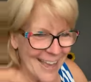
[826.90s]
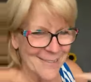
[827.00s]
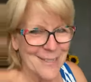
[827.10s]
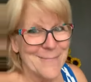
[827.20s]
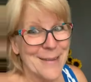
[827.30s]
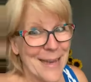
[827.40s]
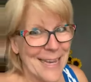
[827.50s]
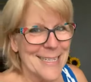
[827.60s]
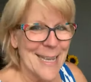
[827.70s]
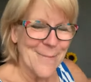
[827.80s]
I have some
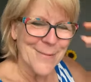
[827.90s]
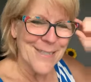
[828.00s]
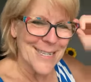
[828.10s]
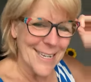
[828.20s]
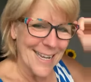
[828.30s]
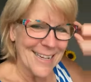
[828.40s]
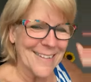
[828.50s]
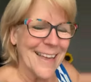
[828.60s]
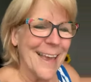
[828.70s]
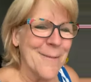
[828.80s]
examples tonight,
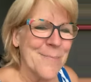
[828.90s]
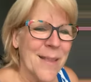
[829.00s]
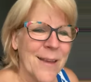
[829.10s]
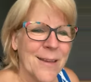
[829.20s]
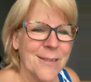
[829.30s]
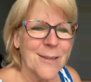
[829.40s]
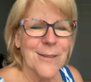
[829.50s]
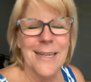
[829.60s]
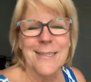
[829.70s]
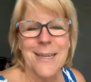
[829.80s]
okay? So
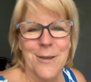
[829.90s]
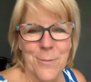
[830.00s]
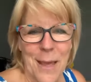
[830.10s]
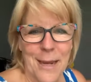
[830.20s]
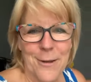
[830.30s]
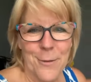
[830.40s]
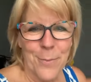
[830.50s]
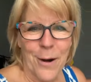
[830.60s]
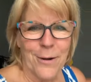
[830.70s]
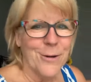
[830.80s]
let's say you're mad at your
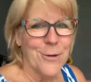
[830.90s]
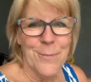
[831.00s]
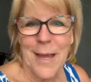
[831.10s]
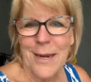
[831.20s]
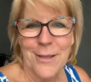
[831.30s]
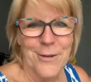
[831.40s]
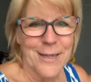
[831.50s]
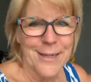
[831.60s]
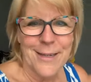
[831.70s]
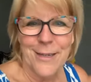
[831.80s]
partner, you're mad at your
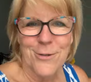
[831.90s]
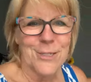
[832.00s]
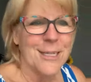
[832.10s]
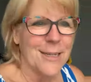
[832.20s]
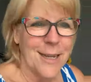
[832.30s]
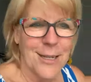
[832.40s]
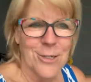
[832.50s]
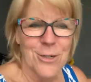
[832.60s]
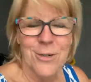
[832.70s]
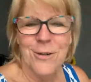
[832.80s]
kid, your
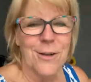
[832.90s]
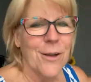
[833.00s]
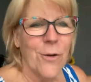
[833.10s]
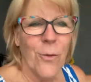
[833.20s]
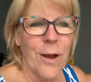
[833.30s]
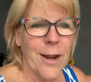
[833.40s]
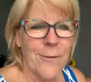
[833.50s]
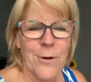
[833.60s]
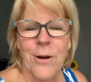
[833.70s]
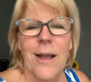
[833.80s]
teenager,
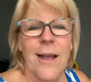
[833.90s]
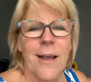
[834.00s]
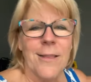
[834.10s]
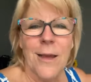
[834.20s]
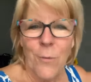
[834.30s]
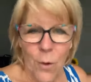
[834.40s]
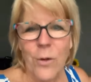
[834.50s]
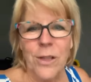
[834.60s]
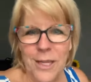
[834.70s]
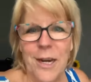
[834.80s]
whatever. They
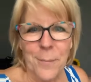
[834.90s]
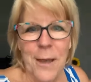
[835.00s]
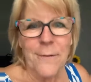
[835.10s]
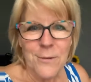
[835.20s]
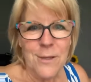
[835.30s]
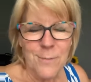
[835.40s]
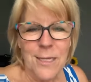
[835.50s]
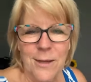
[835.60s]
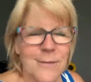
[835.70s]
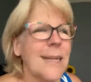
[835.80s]
won't clean up after
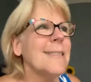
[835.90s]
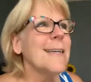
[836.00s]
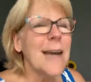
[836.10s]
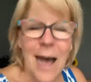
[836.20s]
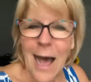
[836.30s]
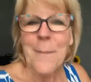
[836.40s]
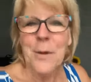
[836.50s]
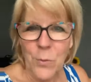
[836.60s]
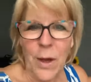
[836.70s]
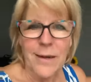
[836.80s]
themselves. That's a
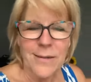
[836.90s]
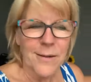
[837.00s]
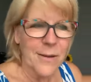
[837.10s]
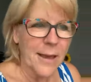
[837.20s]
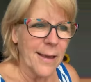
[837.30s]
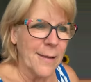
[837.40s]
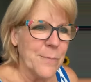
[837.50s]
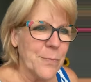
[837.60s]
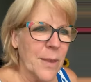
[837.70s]
common one, okay?